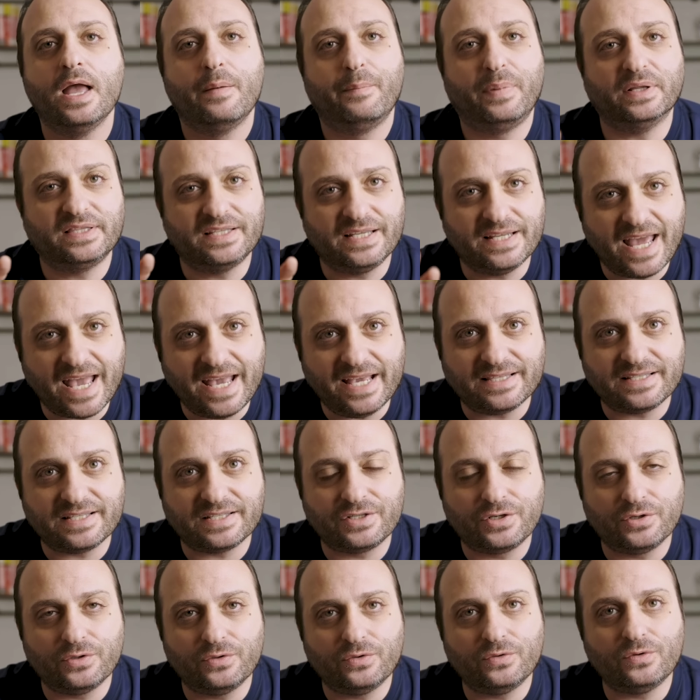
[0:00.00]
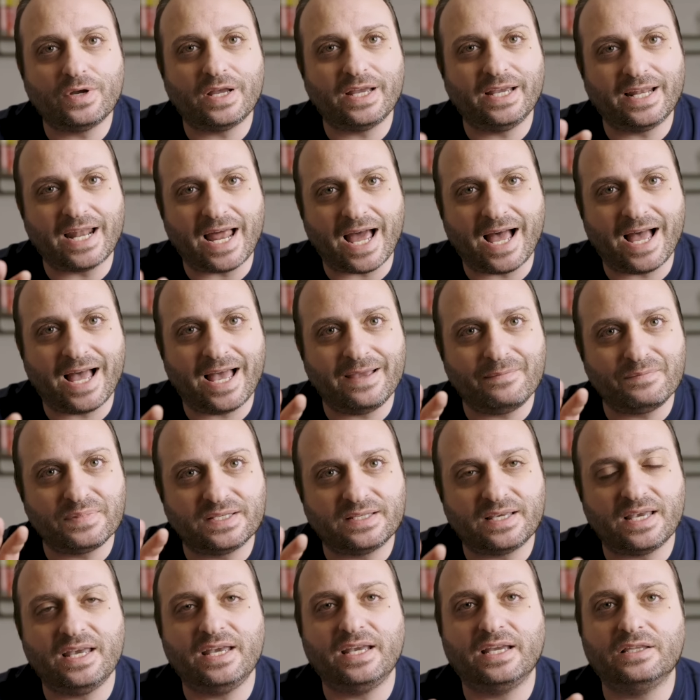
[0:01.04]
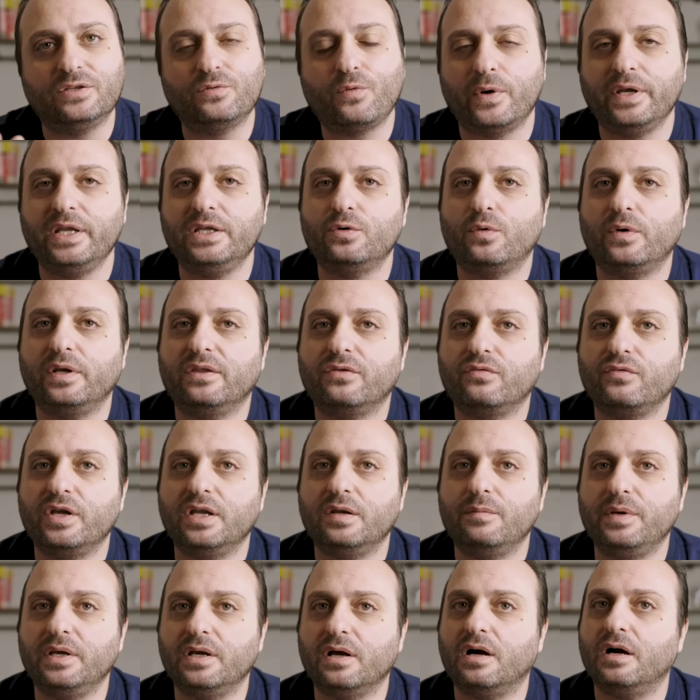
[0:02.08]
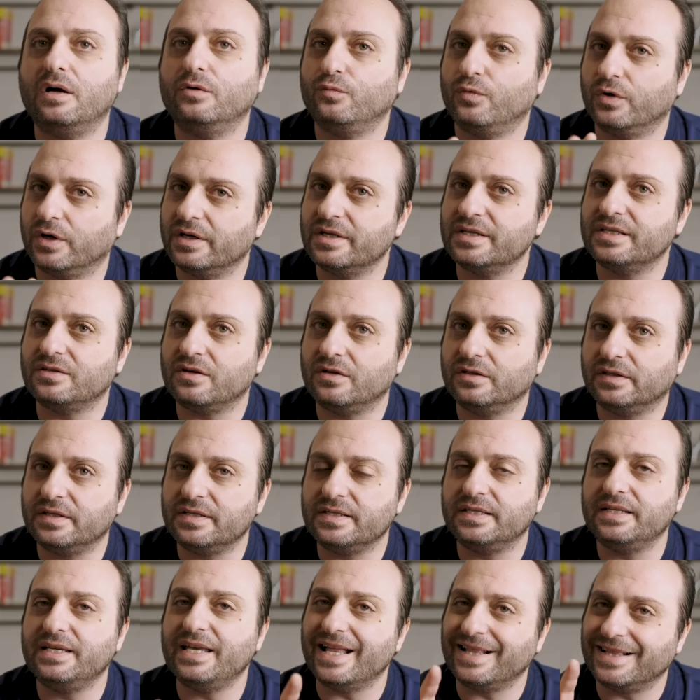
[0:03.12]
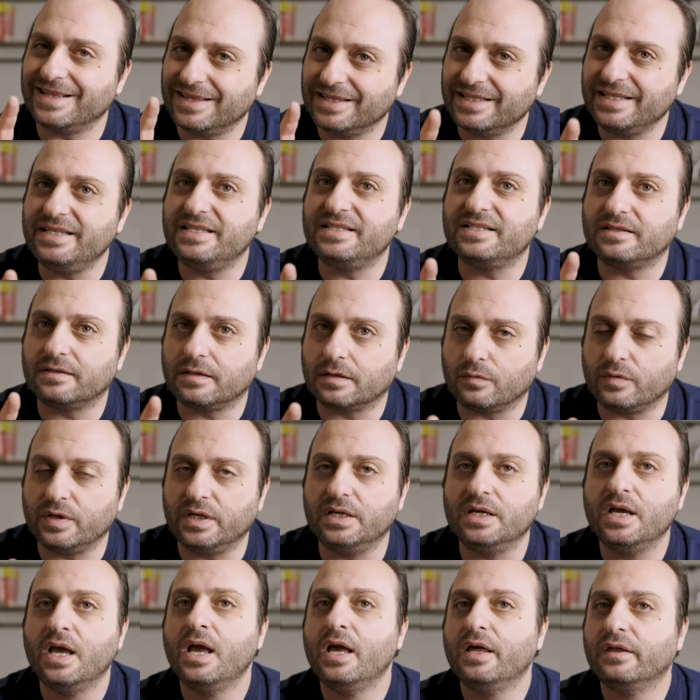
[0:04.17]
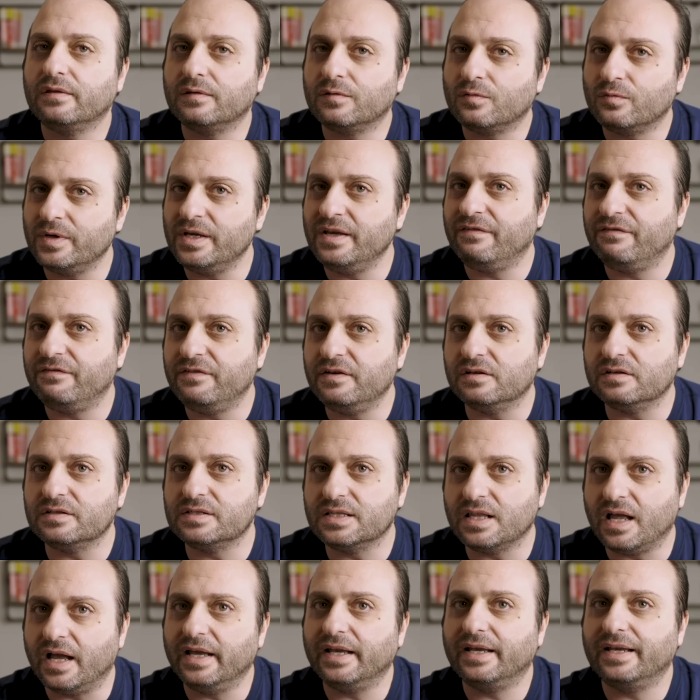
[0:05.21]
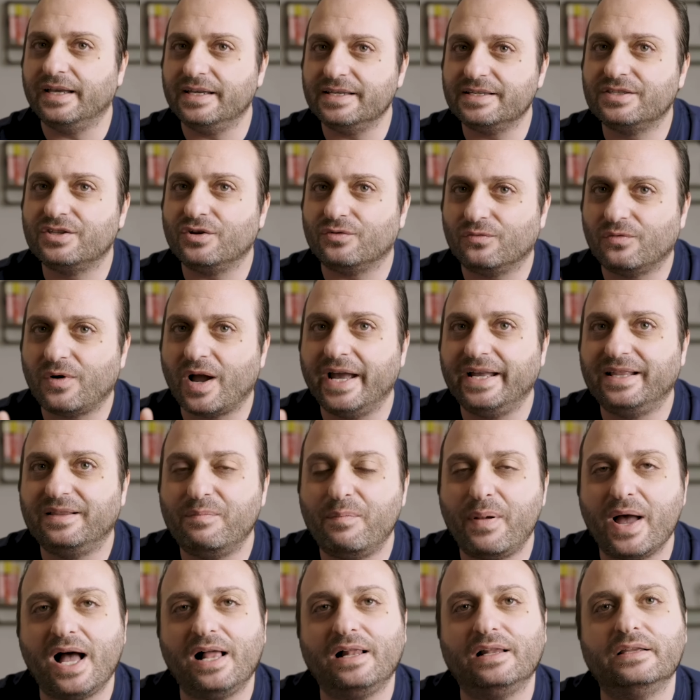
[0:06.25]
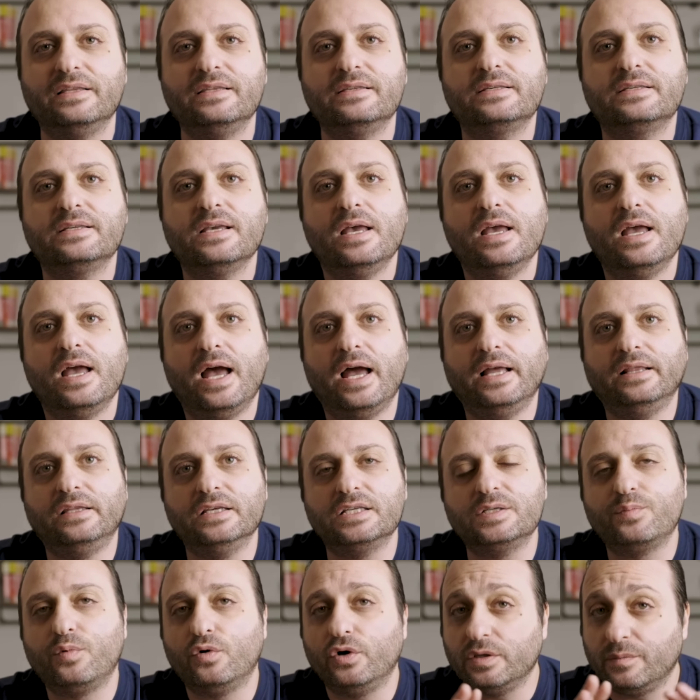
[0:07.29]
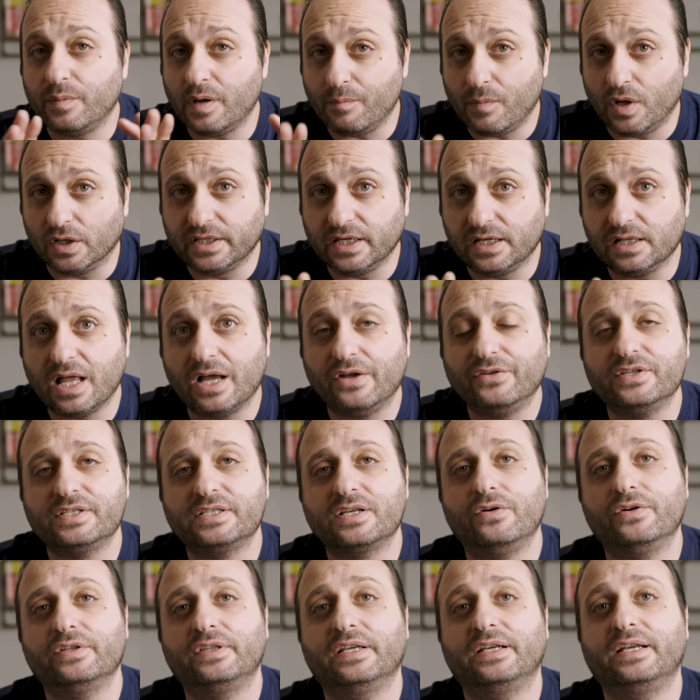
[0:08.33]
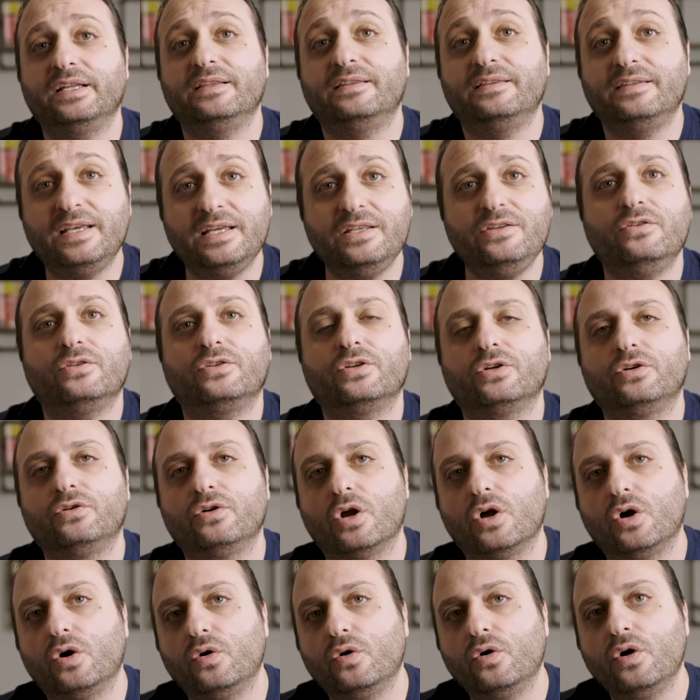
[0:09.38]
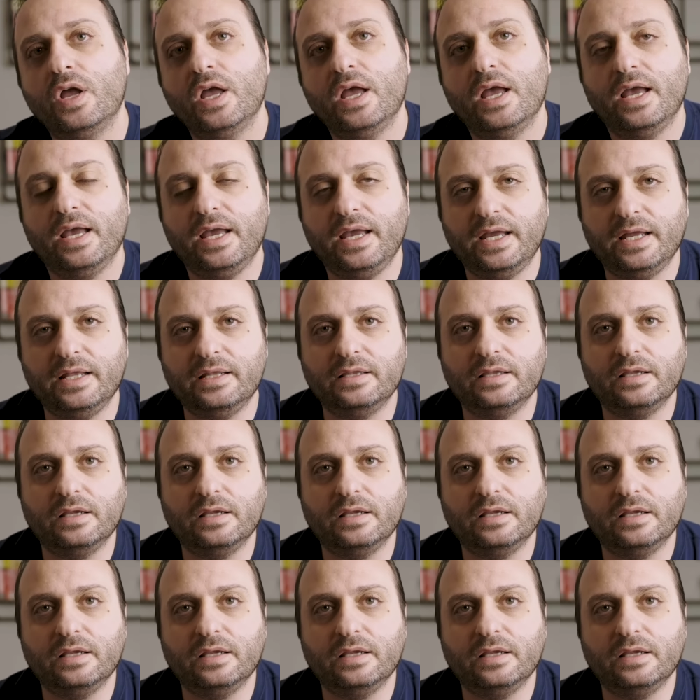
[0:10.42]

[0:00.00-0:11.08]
But today it's two. And I'm saying in 2023 and beyond, we're going to start to see at least three. Three feels like is the right balance at this point, but multi cloud is going to continue to grow in